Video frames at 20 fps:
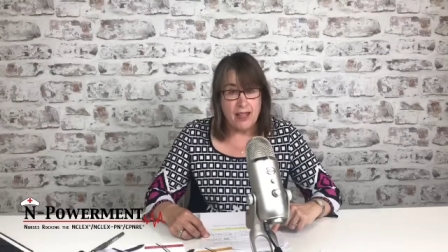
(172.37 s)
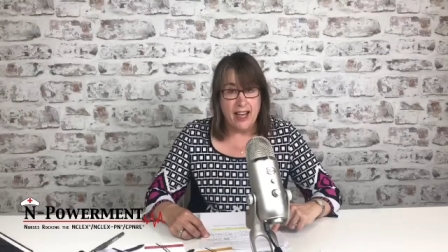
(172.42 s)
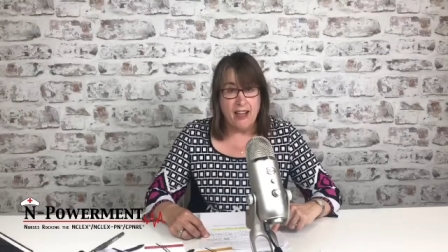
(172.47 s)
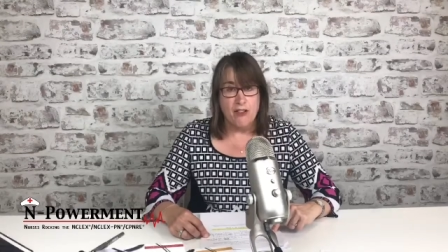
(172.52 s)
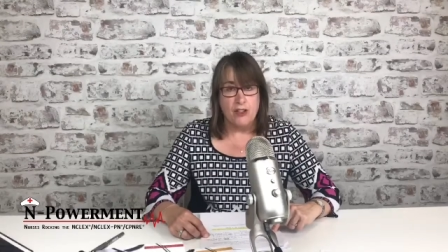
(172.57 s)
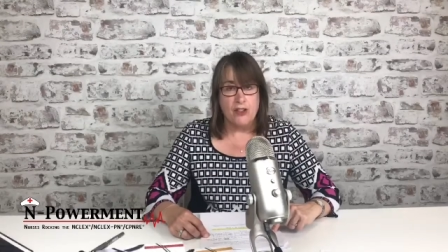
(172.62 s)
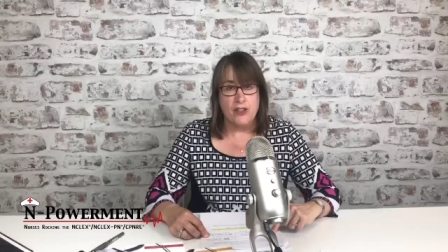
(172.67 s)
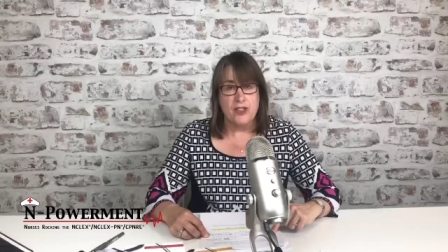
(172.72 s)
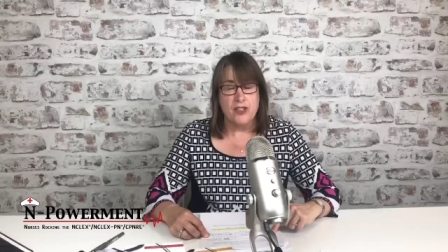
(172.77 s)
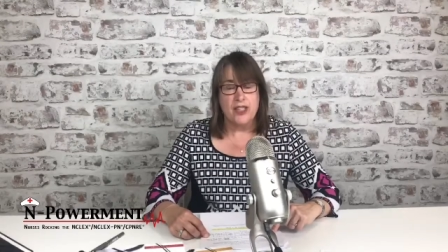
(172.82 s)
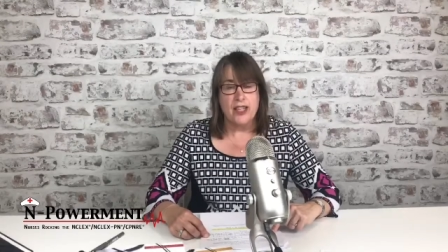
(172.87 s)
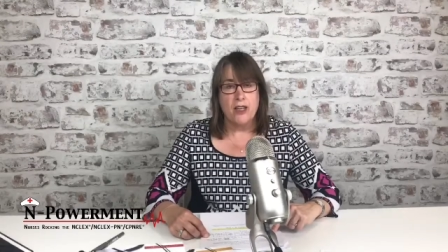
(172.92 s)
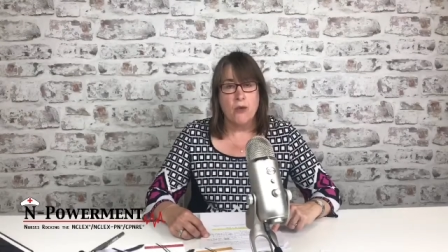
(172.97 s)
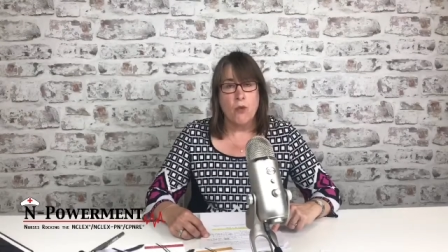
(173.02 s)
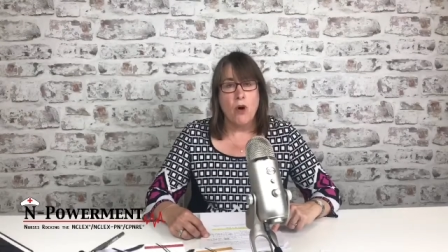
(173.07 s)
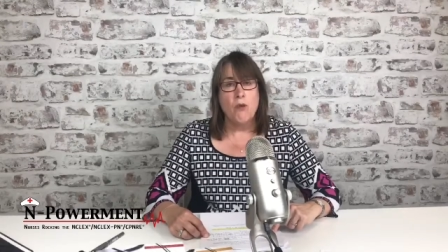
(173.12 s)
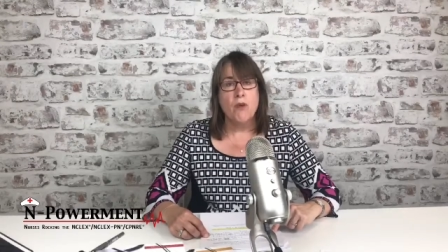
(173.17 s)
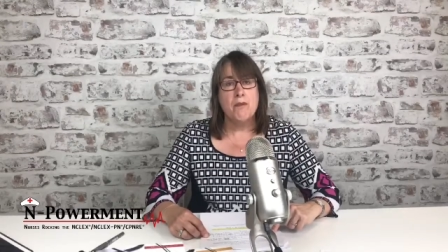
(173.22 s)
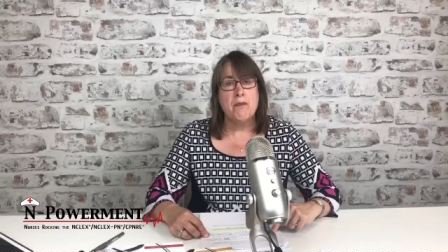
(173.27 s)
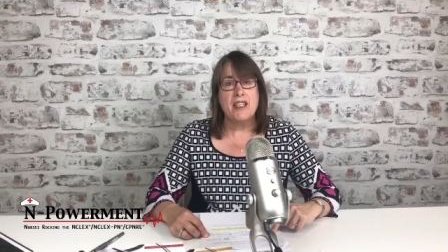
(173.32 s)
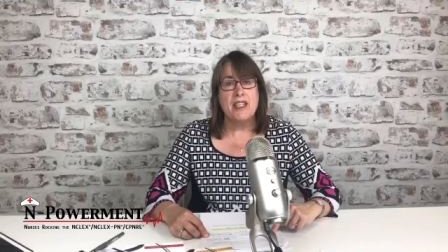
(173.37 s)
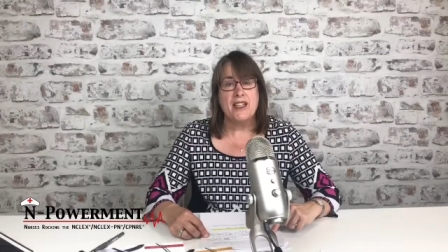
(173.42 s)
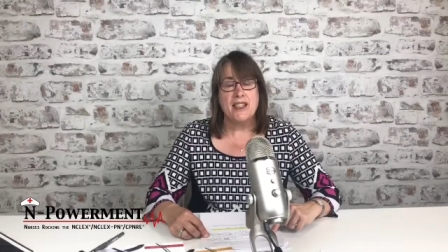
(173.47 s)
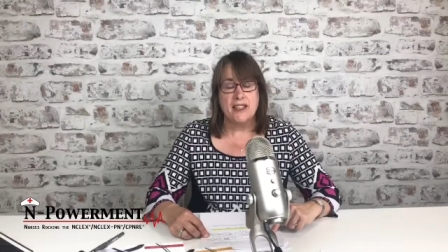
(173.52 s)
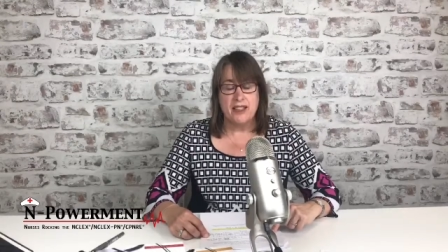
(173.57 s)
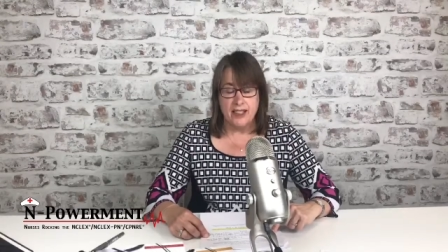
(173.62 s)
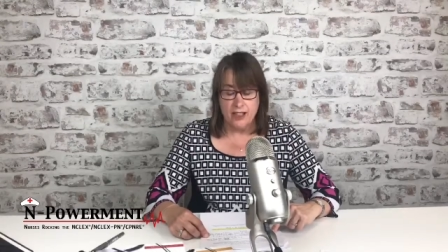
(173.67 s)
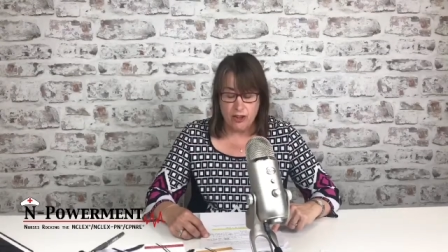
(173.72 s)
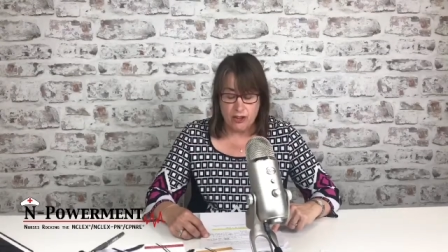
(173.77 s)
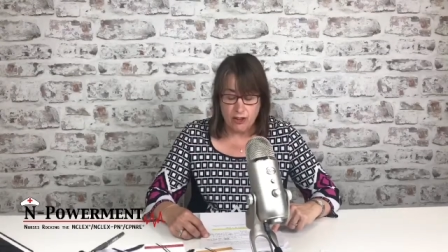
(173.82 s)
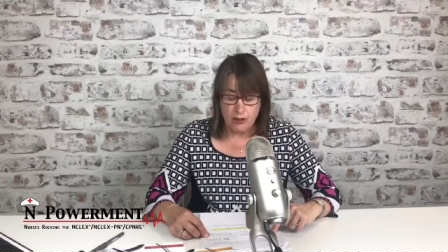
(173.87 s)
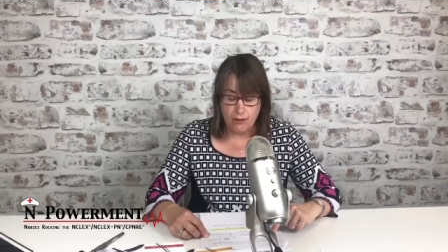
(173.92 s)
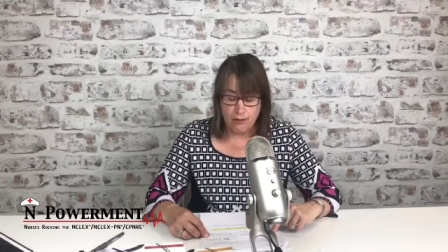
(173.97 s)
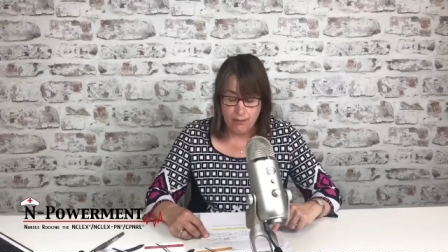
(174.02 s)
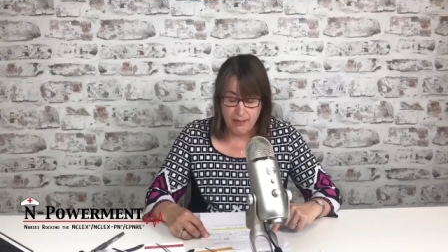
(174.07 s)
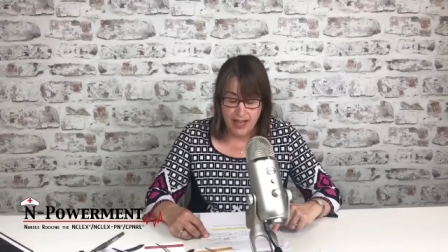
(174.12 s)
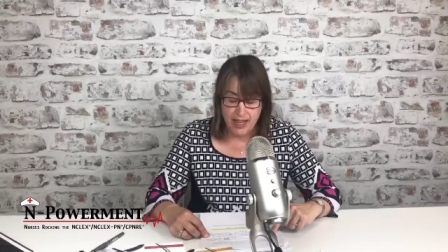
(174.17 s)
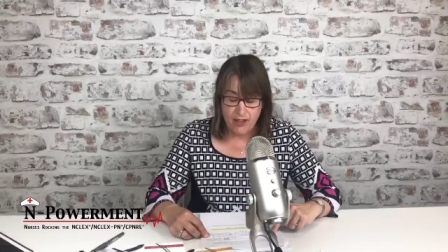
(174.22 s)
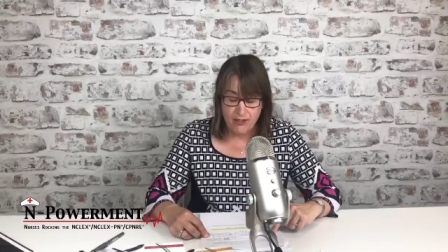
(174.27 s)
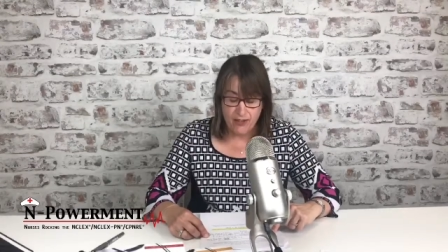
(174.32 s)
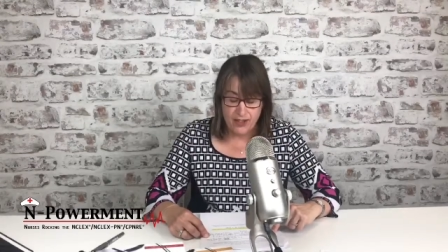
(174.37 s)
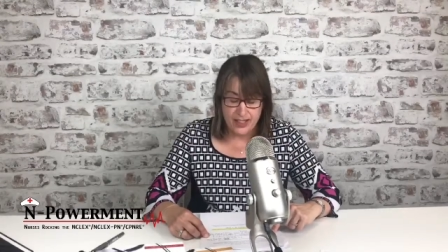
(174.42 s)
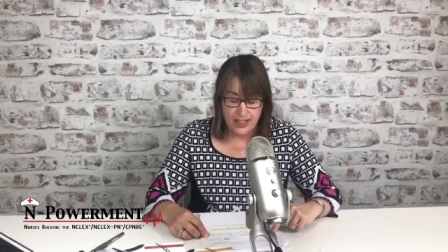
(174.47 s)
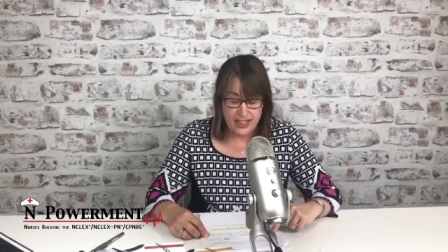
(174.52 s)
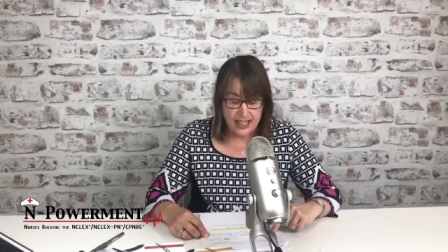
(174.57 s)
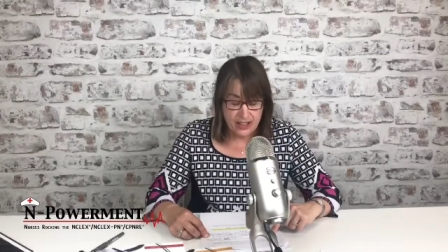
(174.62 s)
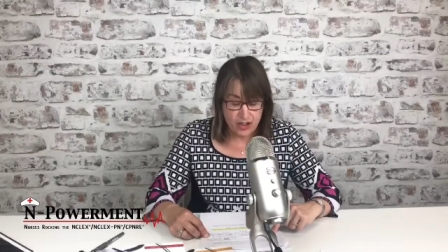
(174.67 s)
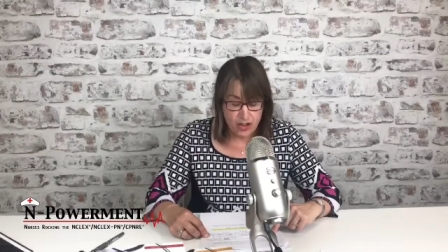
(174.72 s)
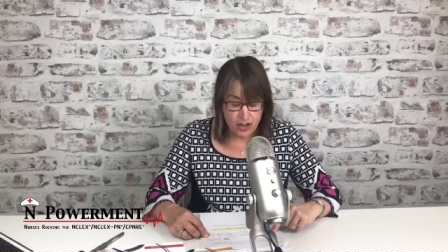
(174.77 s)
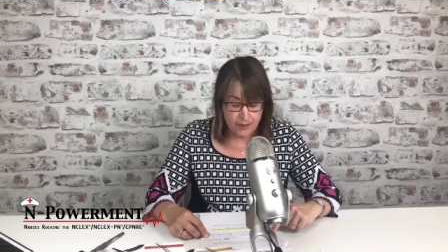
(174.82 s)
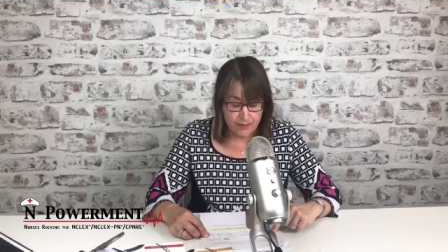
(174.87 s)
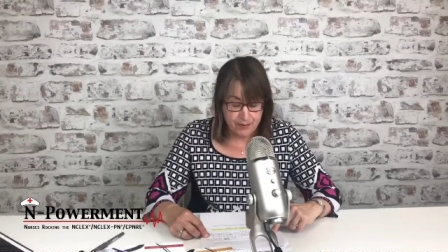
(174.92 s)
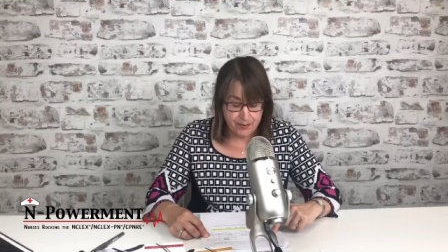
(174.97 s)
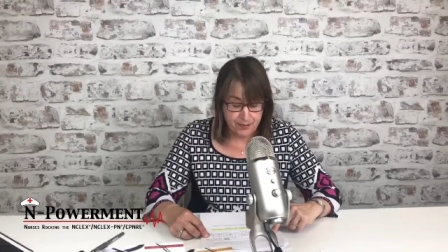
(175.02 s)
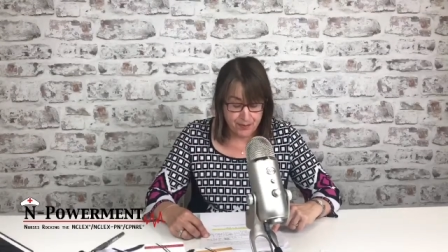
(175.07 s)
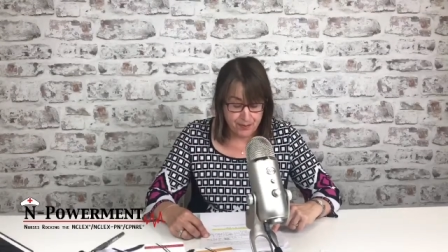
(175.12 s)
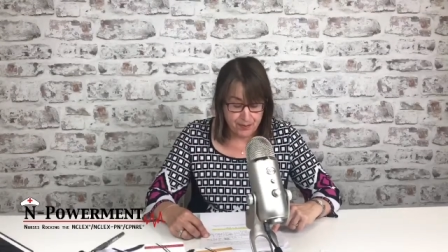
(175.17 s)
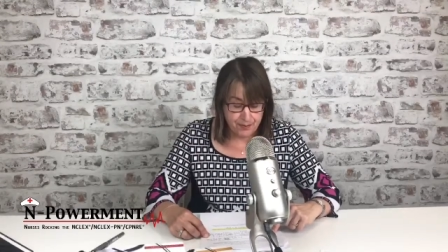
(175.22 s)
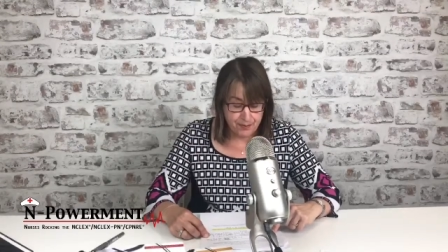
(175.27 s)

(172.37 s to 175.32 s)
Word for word: levels and what would be the clinical manifestation